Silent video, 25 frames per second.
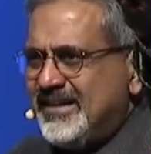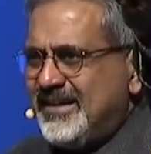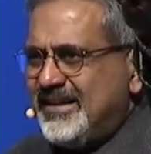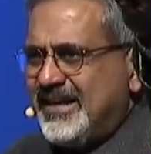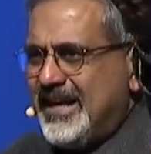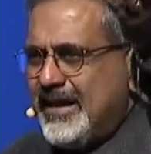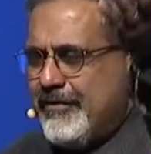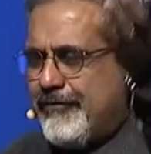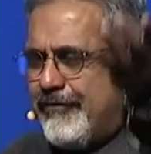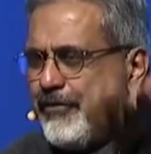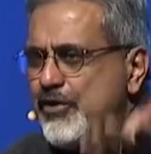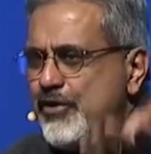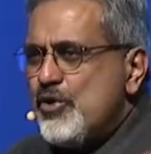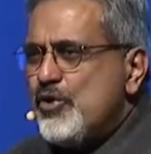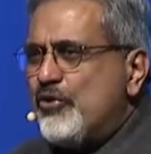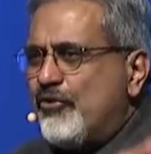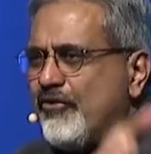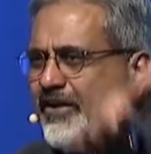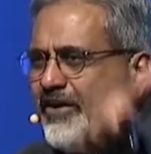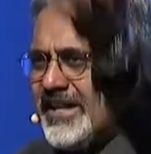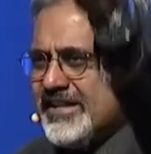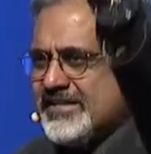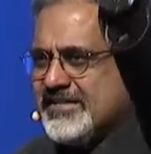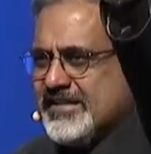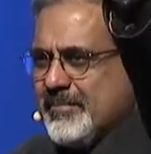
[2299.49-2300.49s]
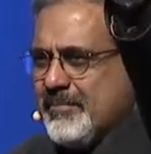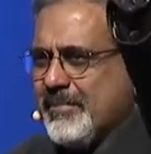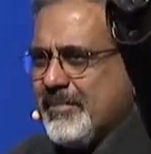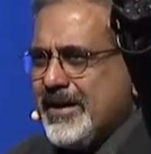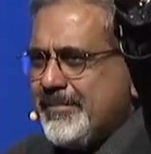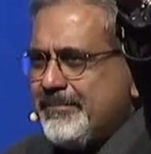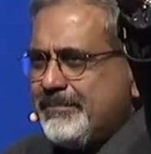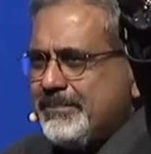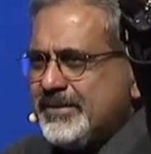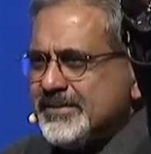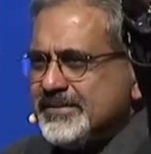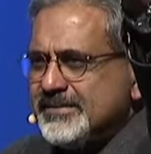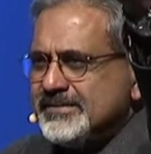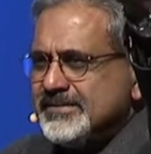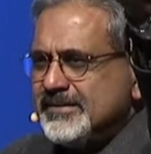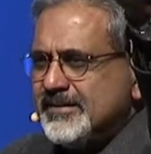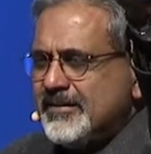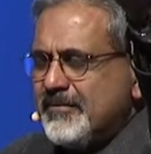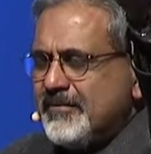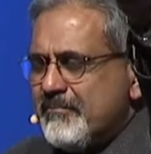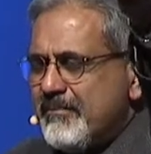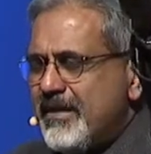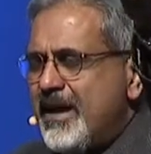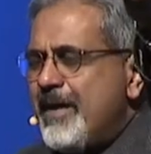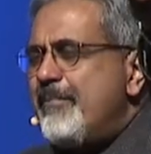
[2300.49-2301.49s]
If you raise them up,
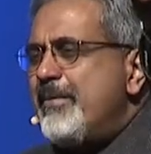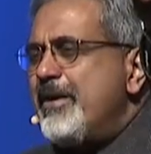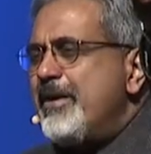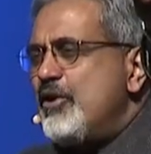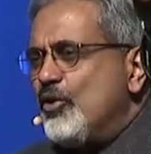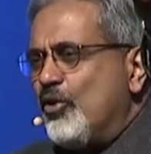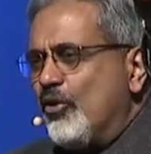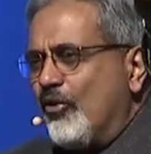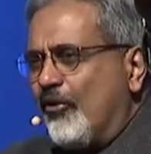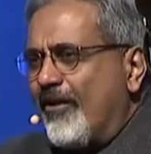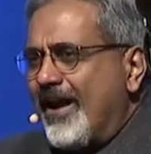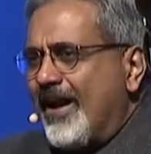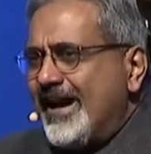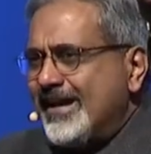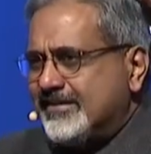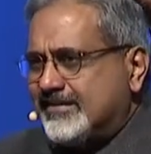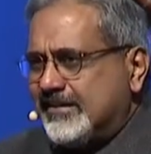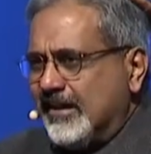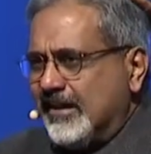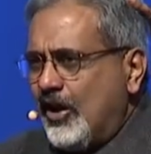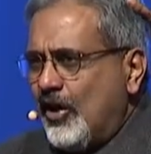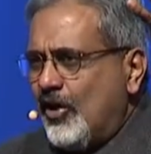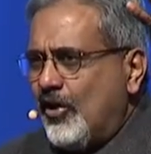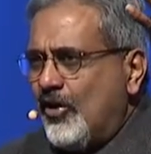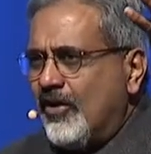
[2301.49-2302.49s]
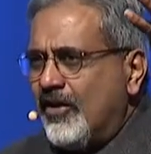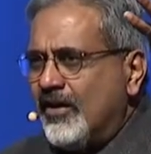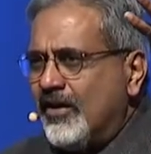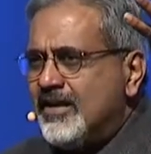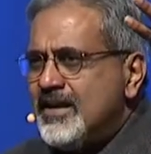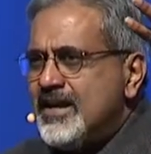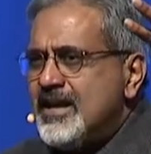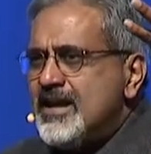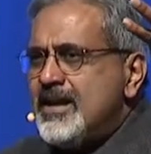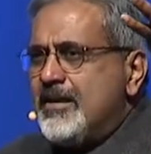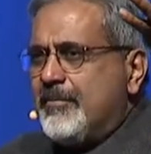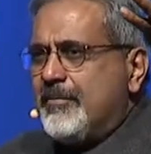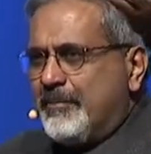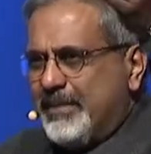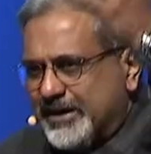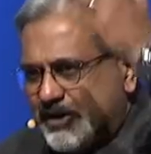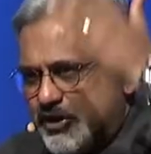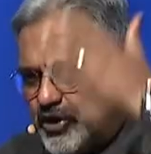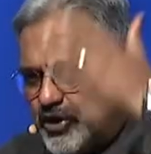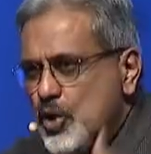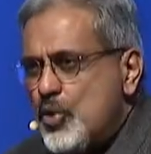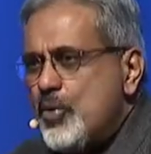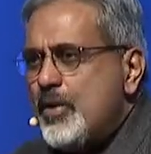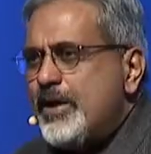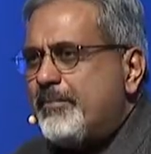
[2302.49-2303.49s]
maybe you'll rise along. But
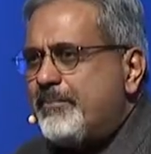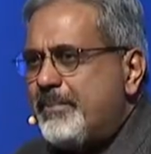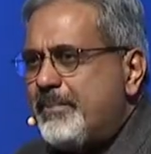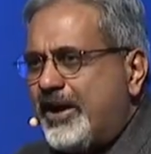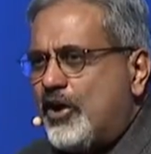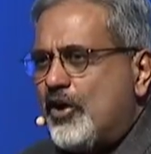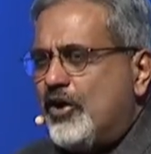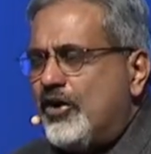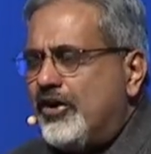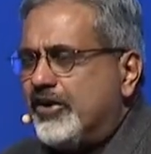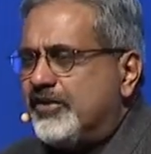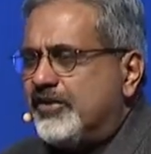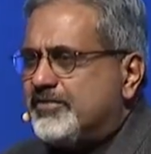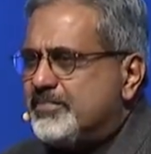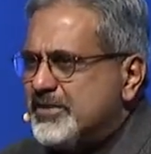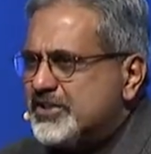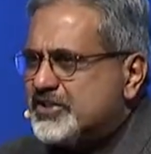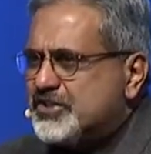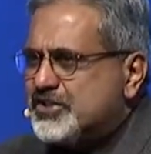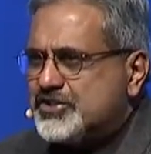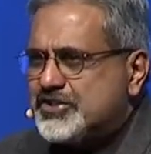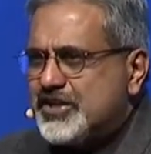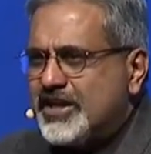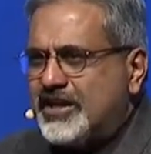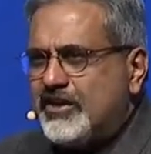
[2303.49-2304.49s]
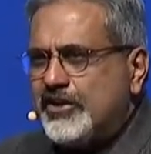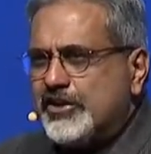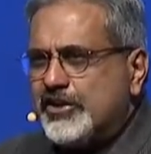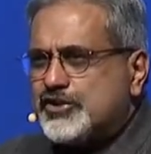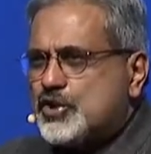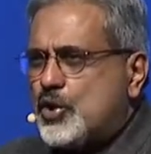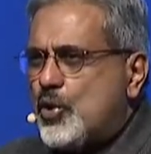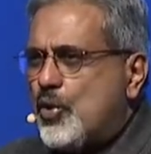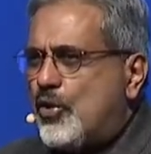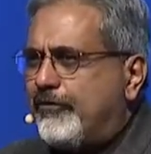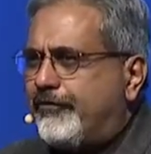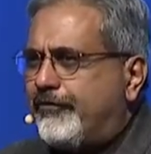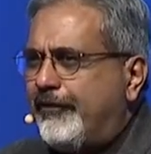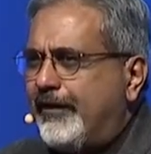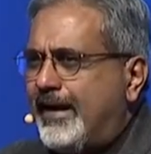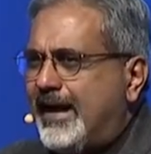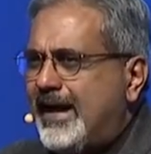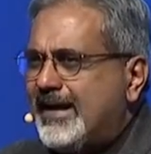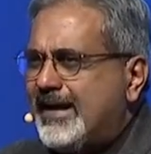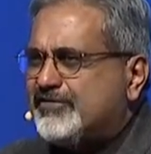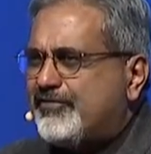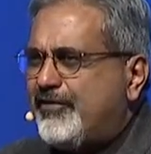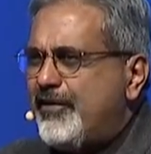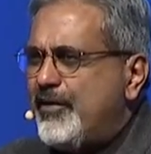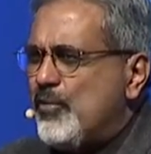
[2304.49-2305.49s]
do it because Mr. Ziegler's core
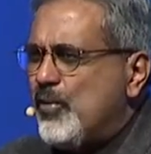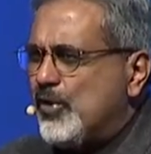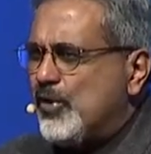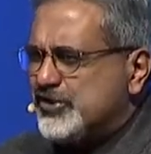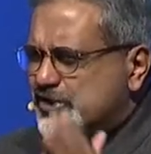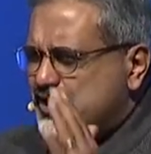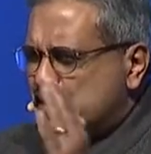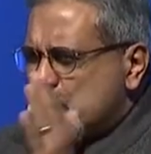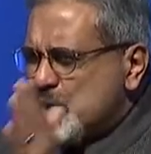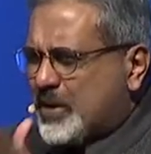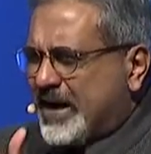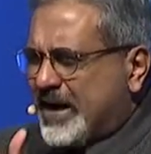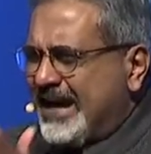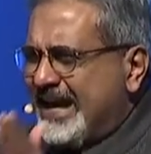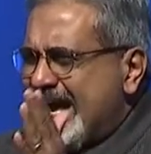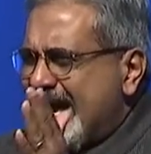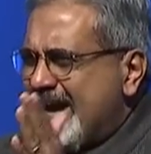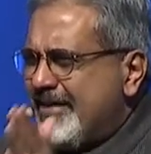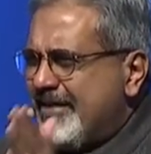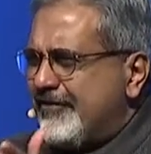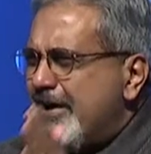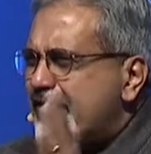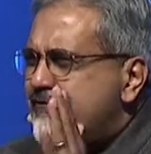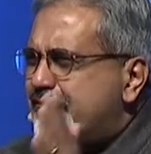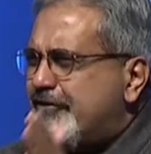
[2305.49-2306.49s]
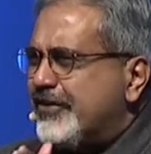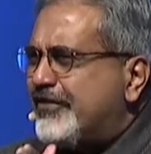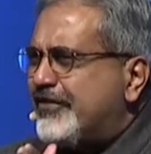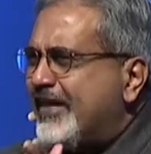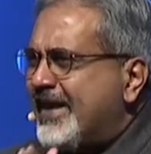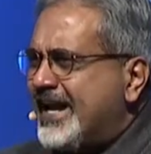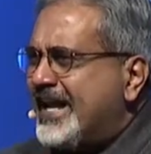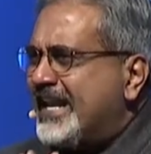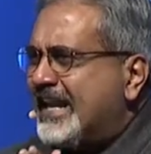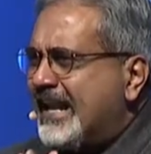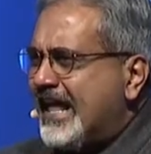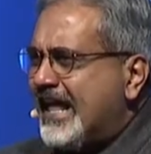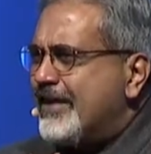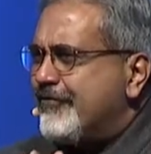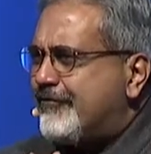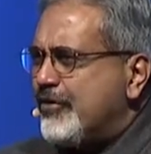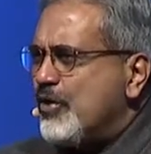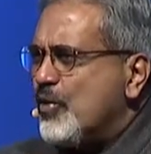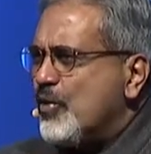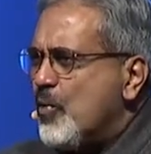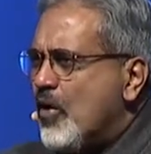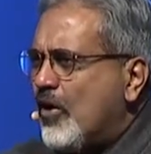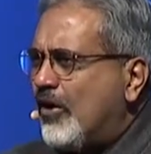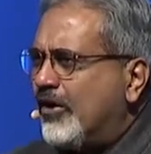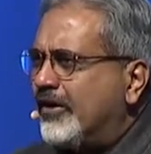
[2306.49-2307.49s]
philosophy was you can have everything in life you
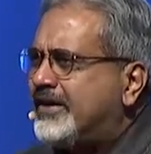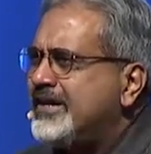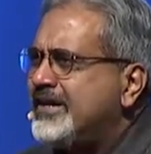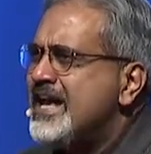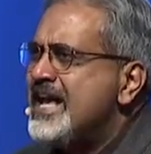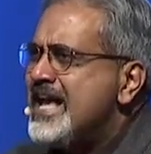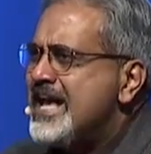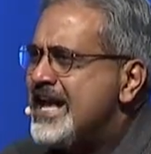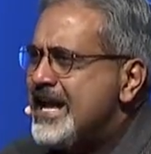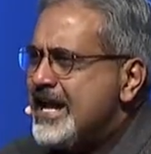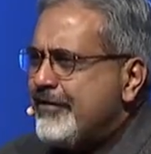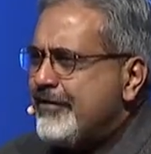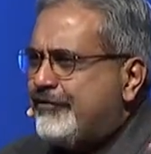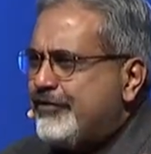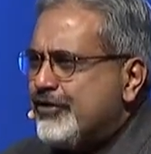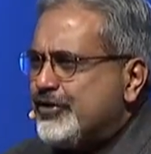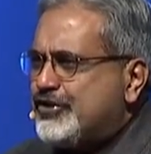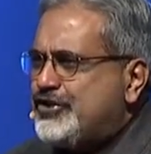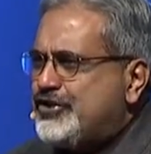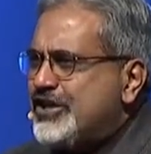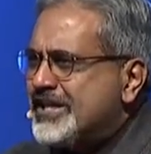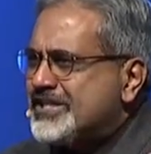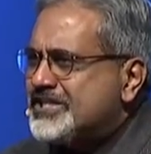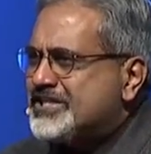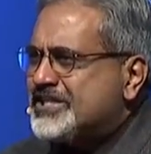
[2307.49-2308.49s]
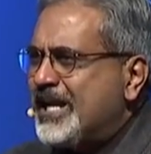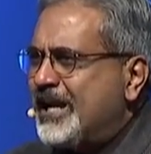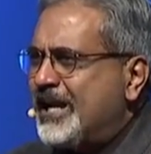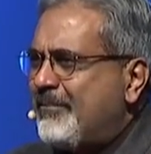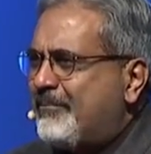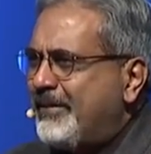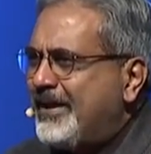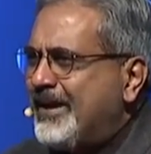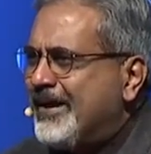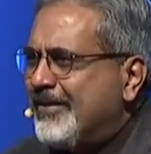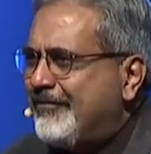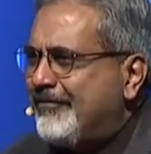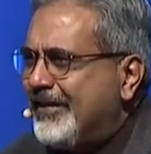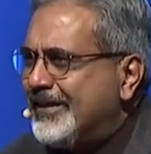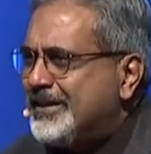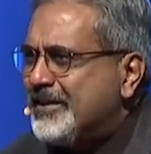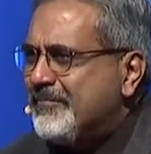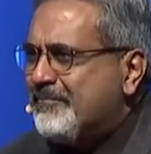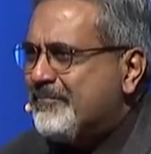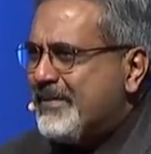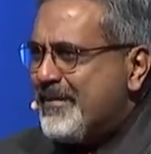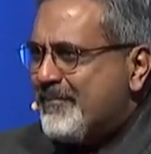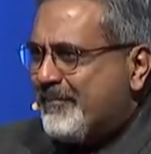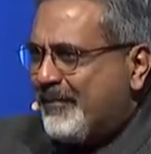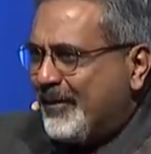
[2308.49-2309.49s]
want if you just help enough other
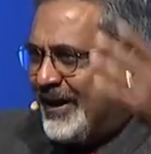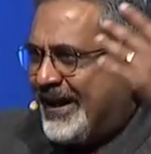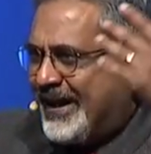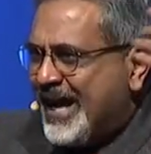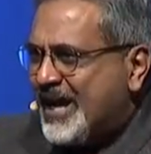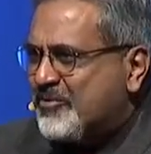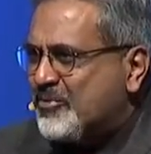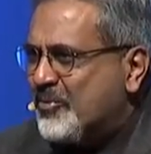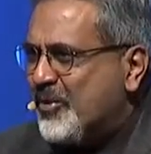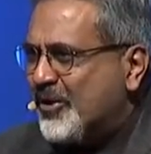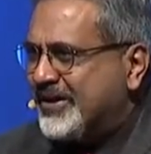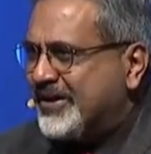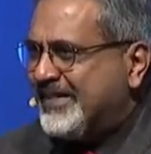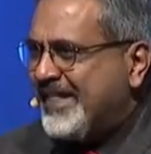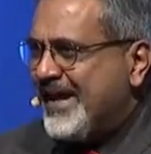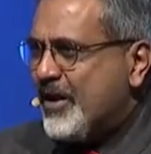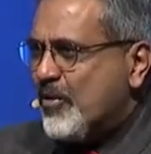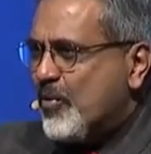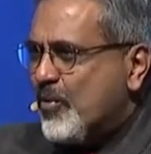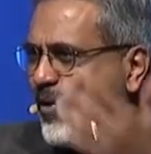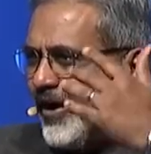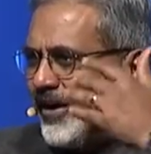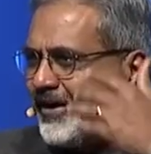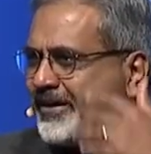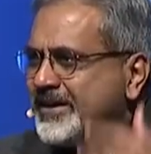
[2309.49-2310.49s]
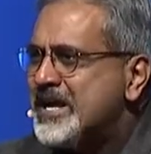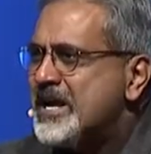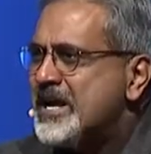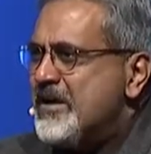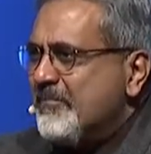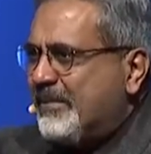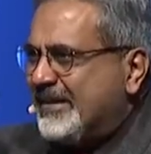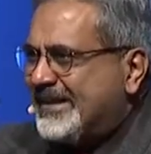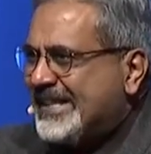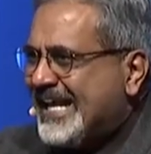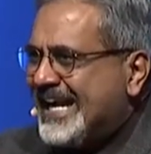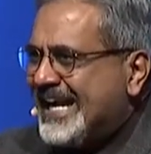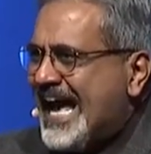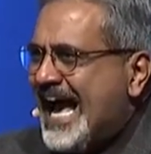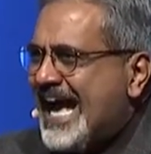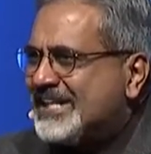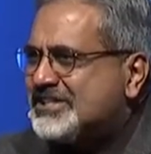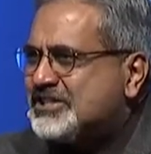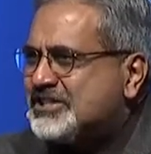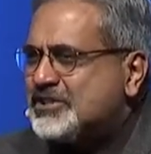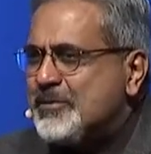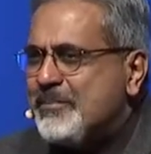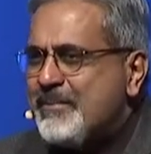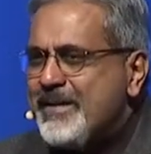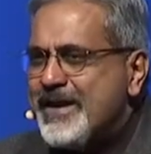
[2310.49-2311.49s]
people get what they want. But that has
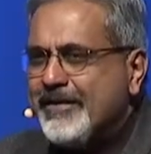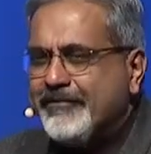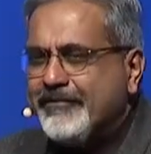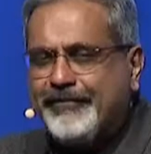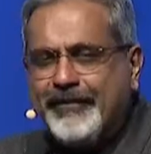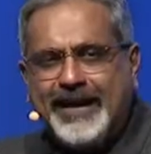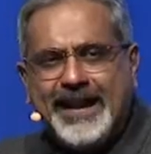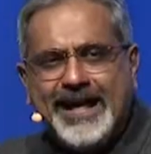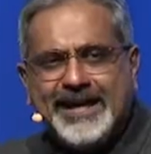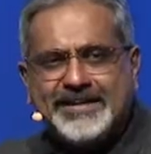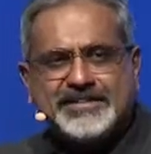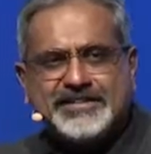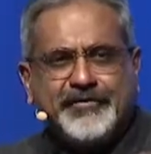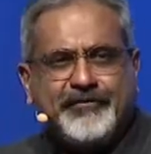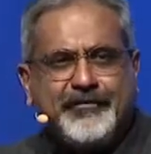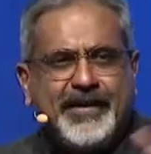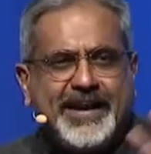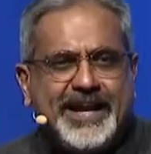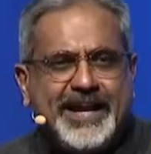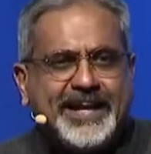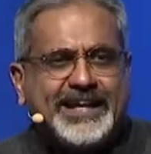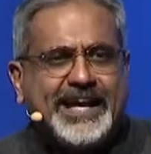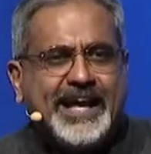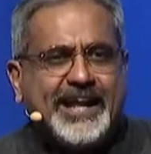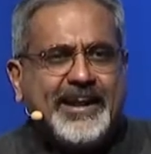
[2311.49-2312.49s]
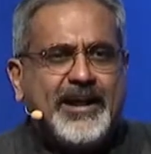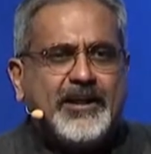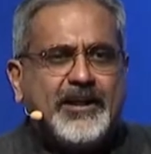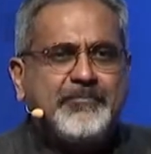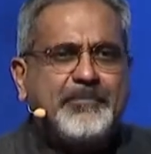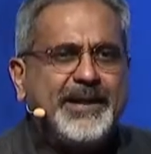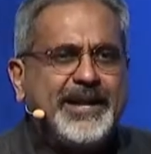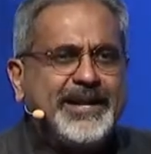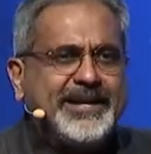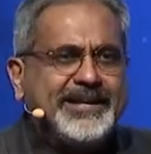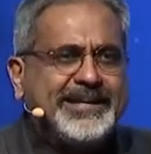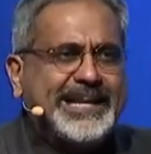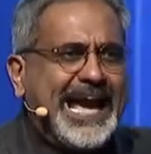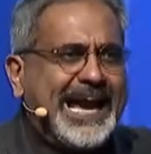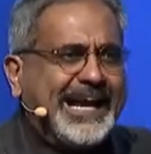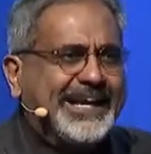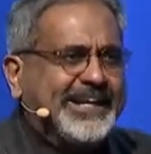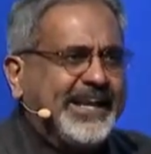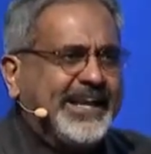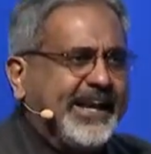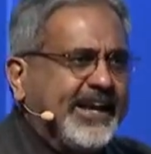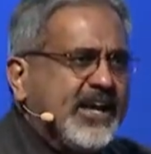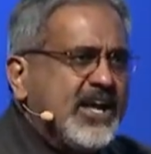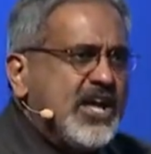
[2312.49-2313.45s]
to be a philosophy. It cannot be a tactic.